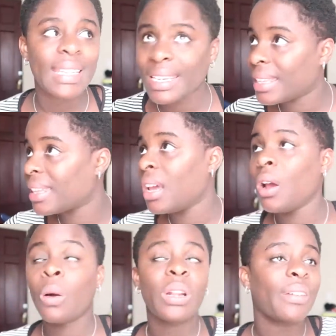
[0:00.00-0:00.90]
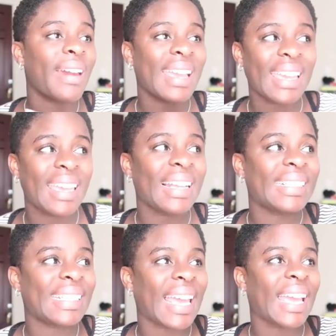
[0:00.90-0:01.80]
teeth, whatever I eat,
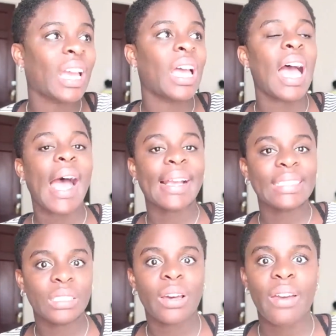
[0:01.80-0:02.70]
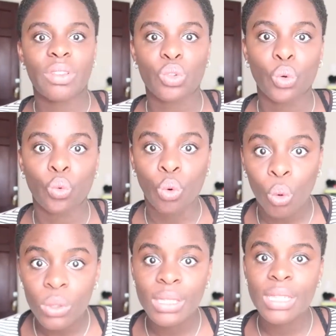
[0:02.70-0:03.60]
is like I still have this
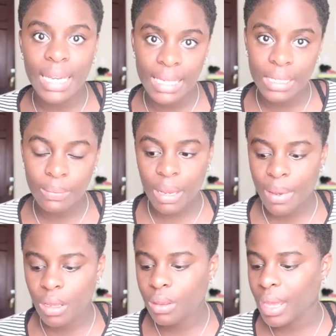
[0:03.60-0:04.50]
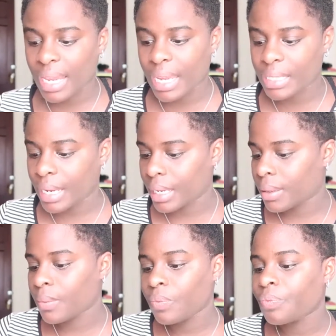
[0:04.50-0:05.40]
gross taste in my mouth. I can't take
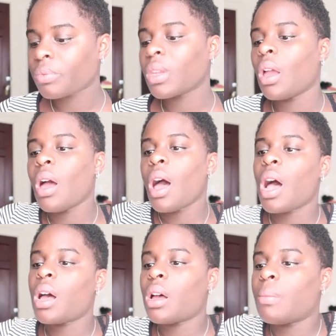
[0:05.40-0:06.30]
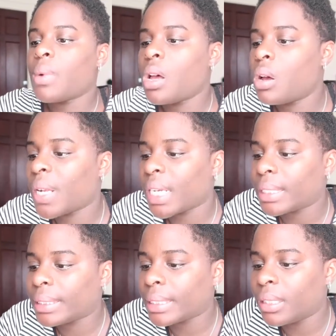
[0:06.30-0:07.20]
it. What
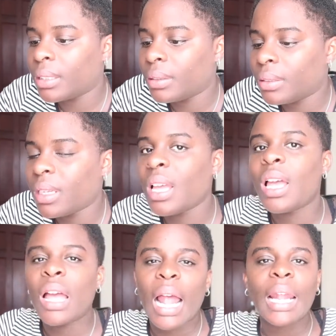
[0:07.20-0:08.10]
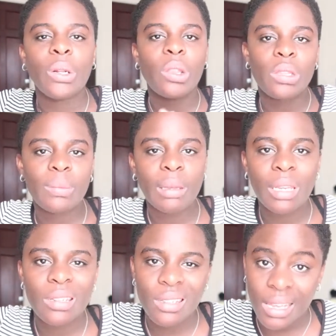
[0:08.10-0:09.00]
else? I know this may
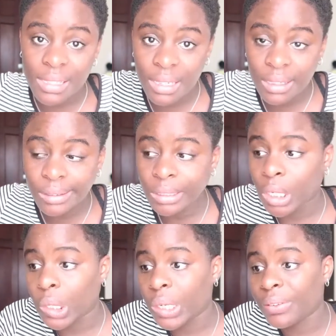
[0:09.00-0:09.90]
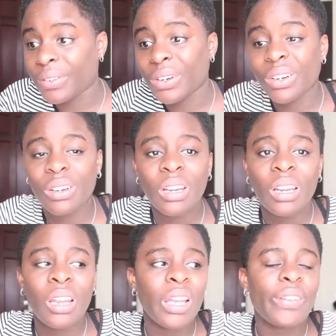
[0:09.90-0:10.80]
be disgusting, so if you
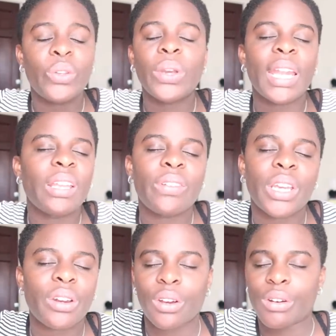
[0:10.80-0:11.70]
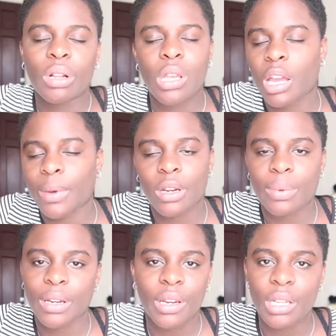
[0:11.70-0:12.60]
can't even hear a girl talk about her
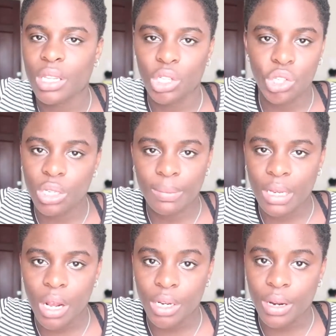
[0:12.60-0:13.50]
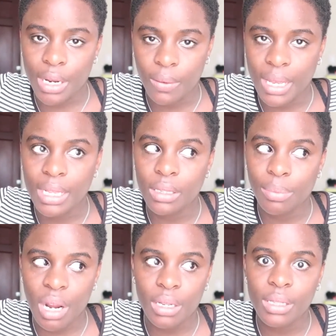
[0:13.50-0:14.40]
period, then you shouldn't be on here anyway. It's a
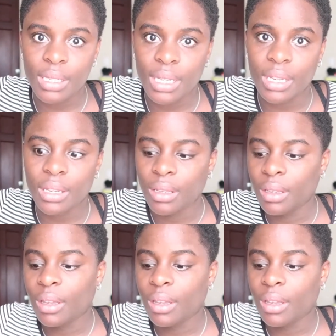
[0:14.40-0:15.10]
pregnancy